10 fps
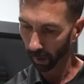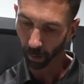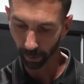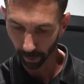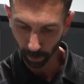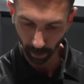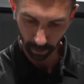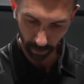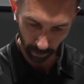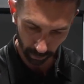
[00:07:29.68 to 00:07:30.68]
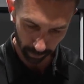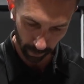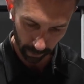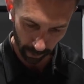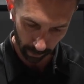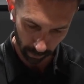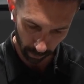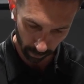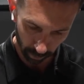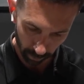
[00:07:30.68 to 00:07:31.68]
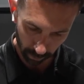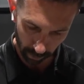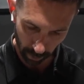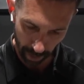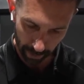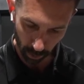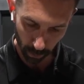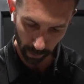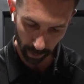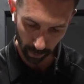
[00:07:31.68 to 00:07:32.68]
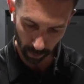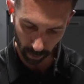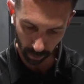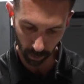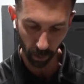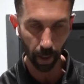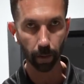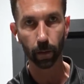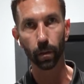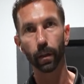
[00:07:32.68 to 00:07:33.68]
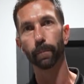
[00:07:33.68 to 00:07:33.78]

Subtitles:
or their parts, let me rephrase that. So this is the last one we got to do, and then we're out the door.